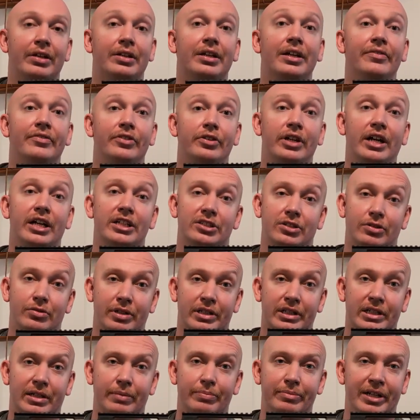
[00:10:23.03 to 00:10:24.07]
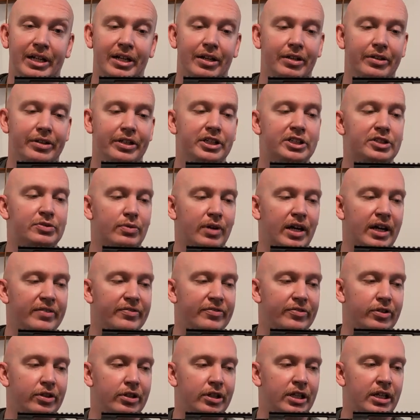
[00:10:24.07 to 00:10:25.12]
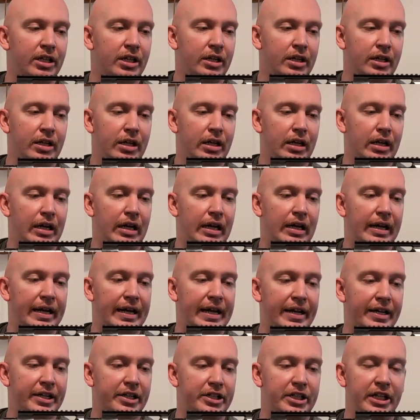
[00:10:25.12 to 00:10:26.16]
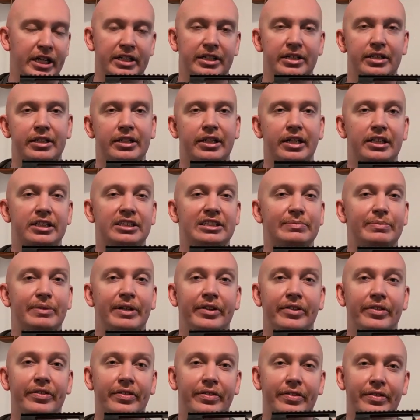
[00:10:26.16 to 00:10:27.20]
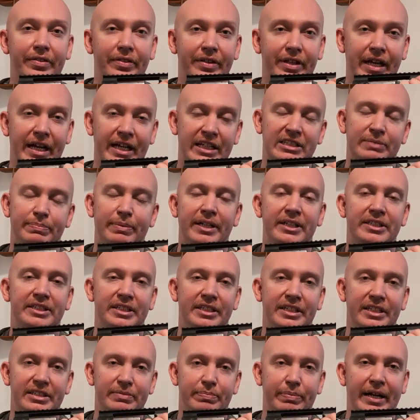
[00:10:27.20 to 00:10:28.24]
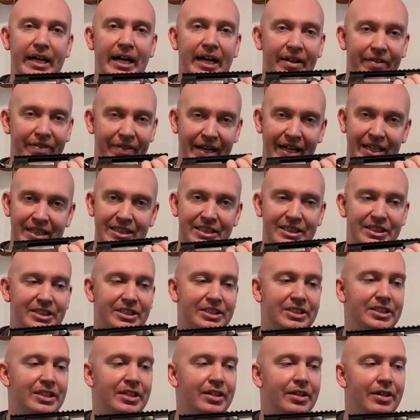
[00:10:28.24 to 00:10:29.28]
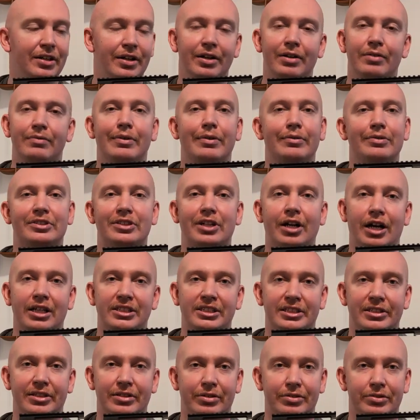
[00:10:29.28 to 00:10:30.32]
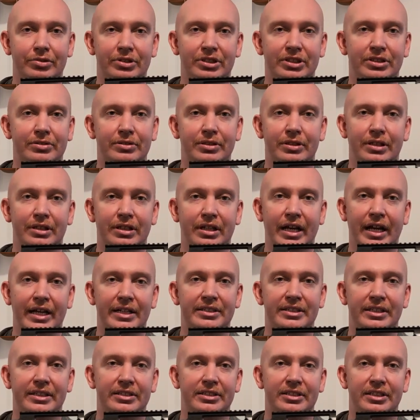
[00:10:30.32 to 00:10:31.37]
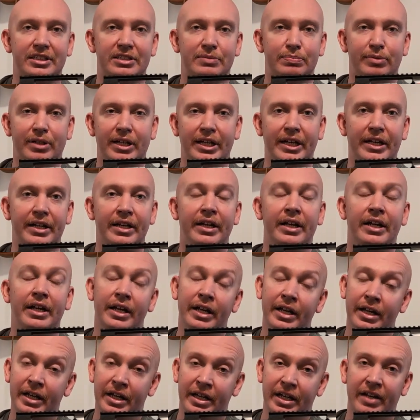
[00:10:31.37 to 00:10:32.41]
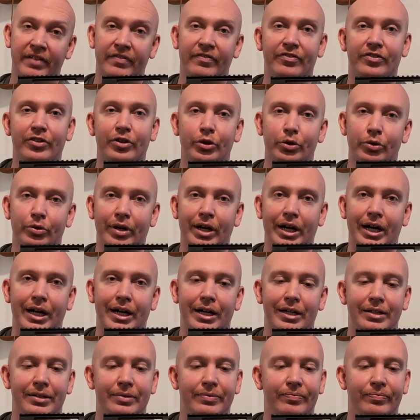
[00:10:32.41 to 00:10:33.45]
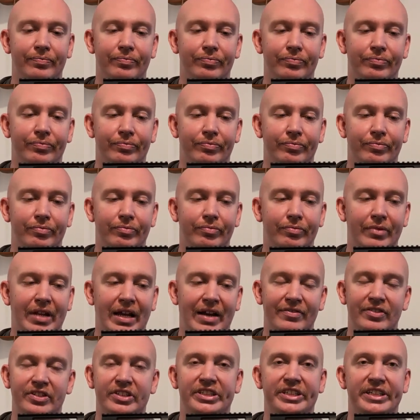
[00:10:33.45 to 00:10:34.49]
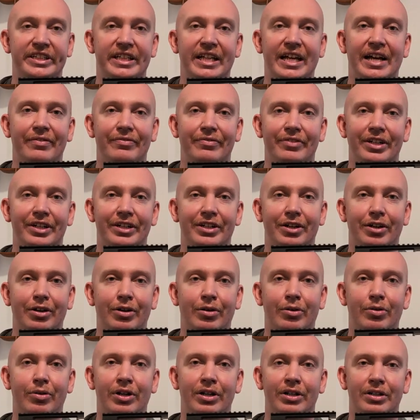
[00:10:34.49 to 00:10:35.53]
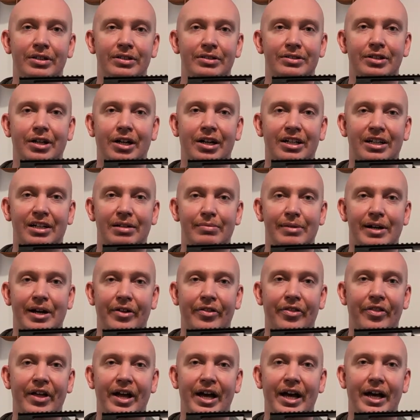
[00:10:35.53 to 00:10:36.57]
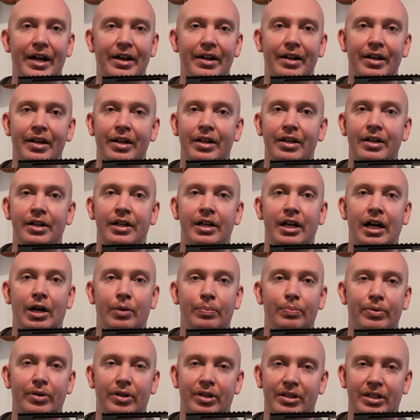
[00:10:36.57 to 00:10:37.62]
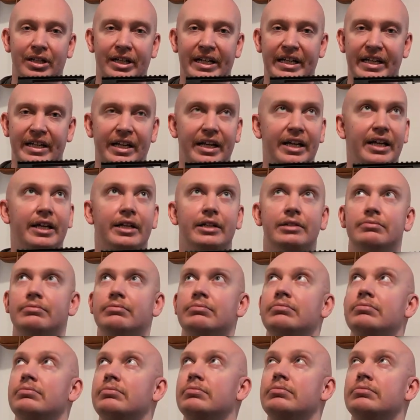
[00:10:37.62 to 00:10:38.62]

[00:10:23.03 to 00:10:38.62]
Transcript: give you guys a quick update on this rifle. I had it checked at Gunsmith. The head spacing is bad. That's what was causing those casings to split. If you haven't seen that video talking about that, I'll put a link in